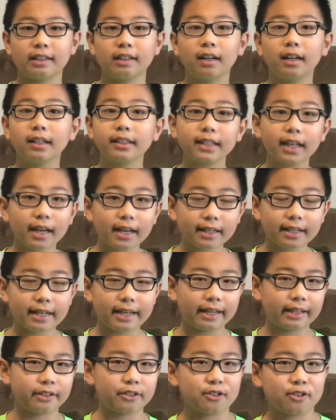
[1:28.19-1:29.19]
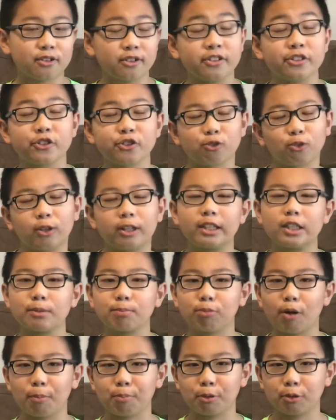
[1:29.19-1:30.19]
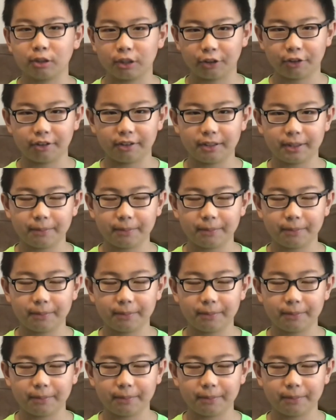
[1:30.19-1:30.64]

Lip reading: again and to destroy its popularity.